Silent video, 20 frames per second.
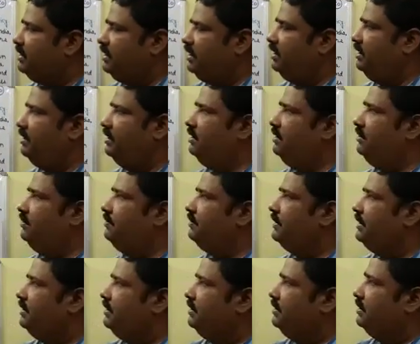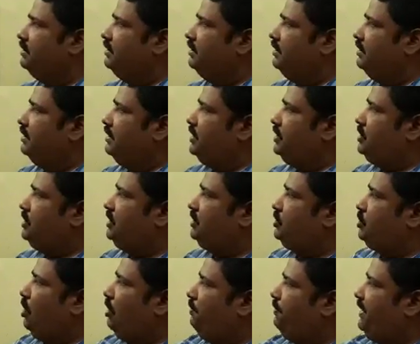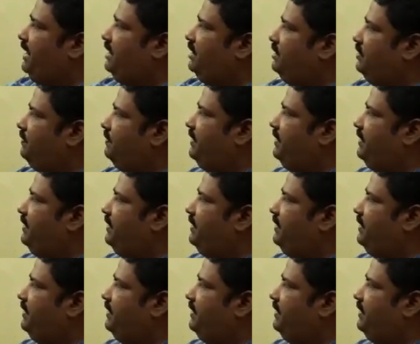Uh, the topic,